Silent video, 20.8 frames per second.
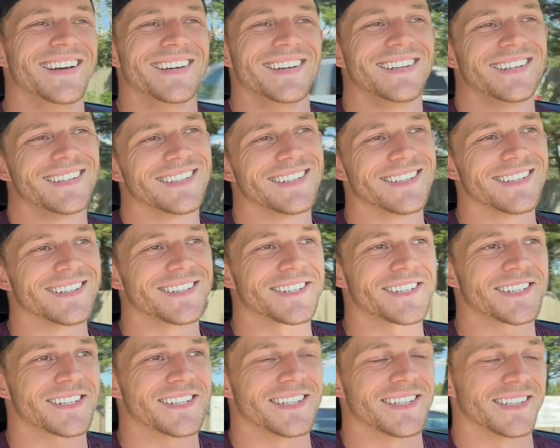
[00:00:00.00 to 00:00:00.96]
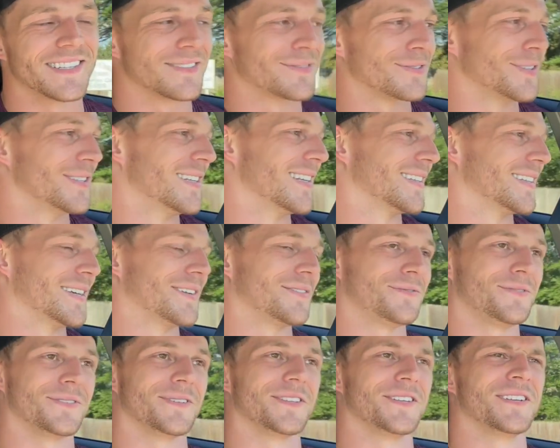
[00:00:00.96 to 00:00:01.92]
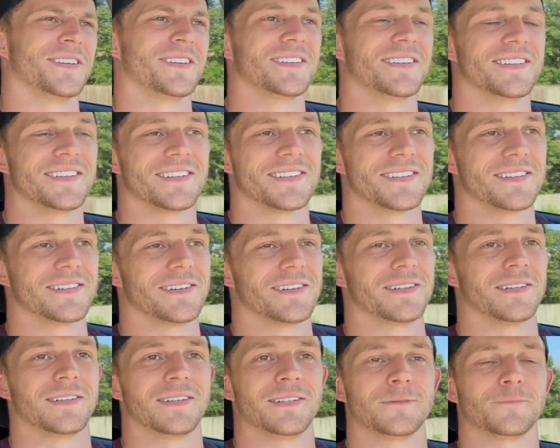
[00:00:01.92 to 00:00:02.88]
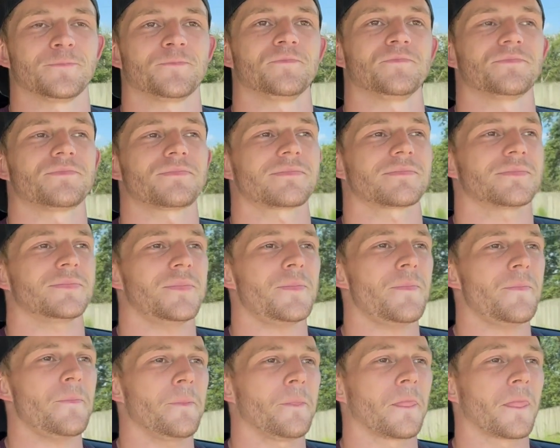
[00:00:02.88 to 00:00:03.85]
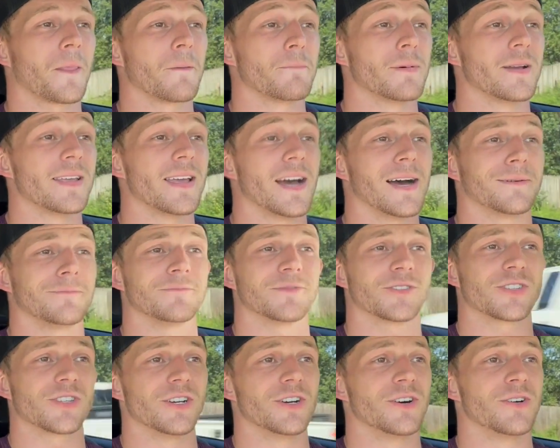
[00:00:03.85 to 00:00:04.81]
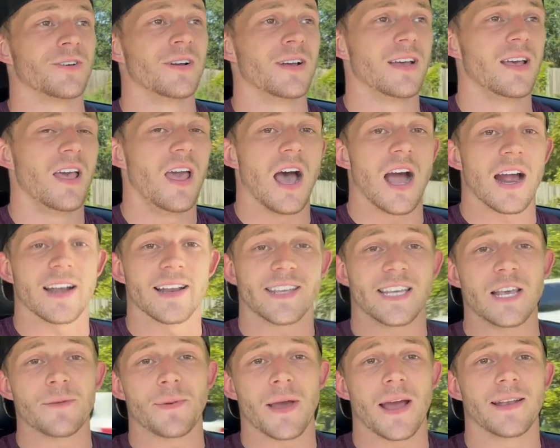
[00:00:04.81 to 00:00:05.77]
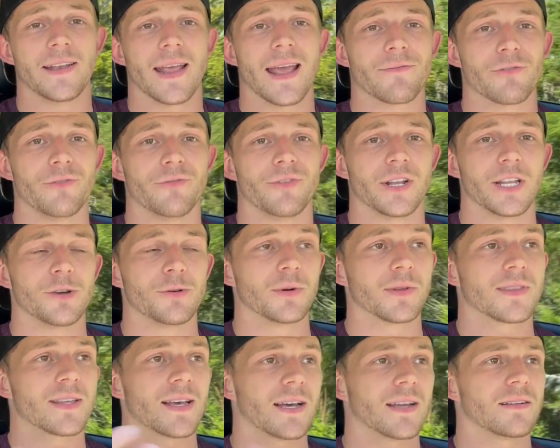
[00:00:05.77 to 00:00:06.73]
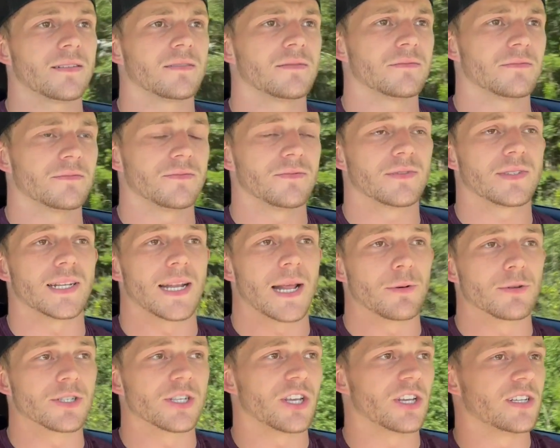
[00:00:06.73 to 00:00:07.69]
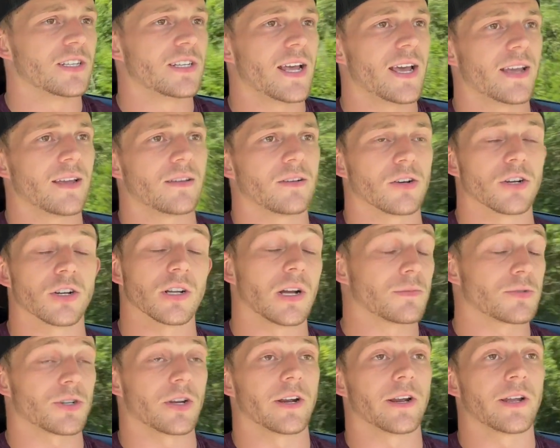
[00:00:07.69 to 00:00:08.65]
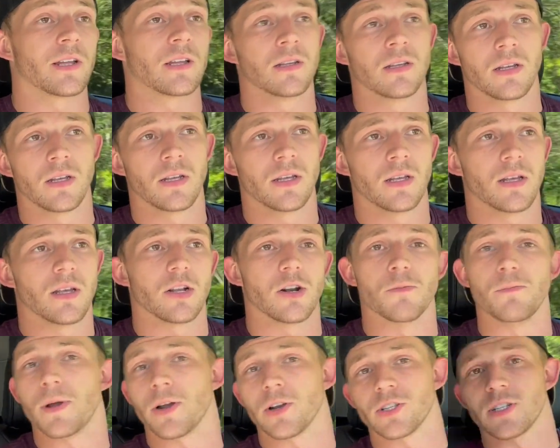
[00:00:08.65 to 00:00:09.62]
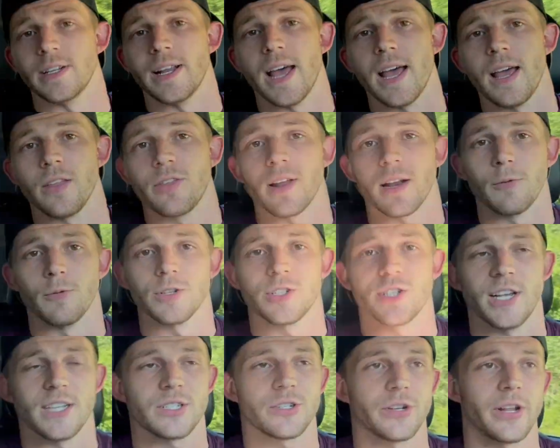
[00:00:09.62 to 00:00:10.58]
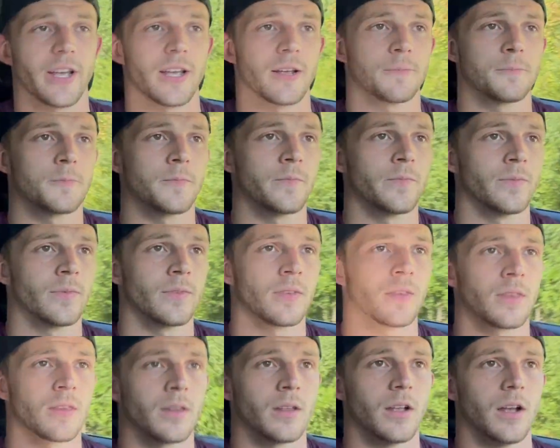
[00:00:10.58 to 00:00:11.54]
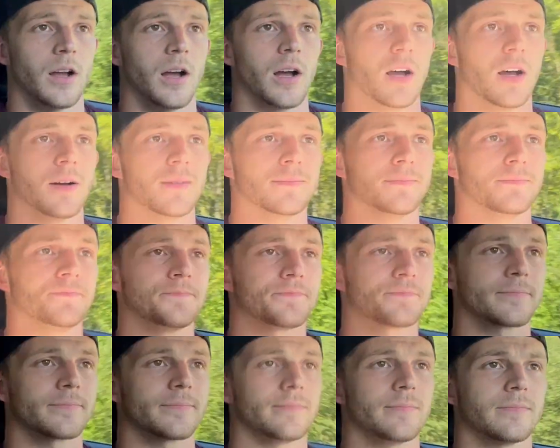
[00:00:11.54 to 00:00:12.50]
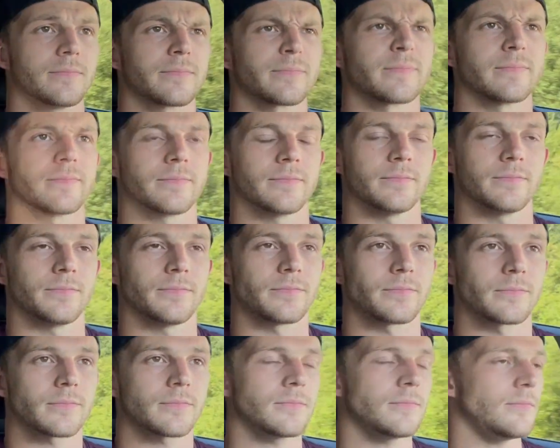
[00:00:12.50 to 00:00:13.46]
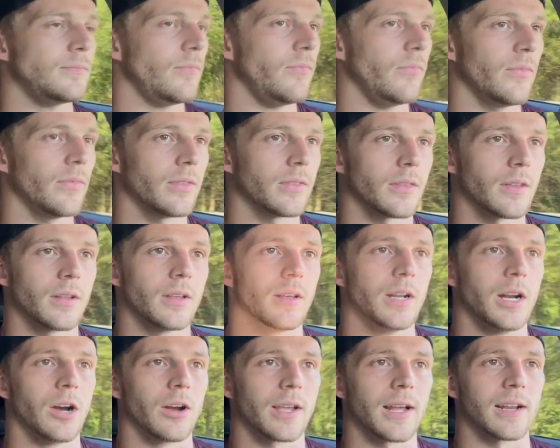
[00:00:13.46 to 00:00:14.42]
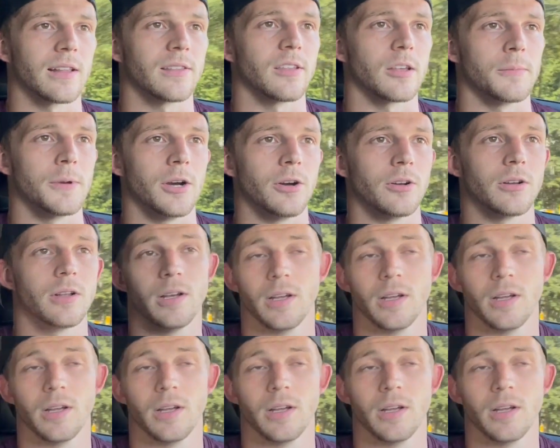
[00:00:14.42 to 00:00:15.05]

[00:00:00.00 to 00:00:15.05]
oh shit, that's really not that funny. Ugh. But yeah, so I'm gonna keep ending every video with that. Today was a good day, or I'm sorry, you know, better today than I was yesterday. Um, you know, and kind of think about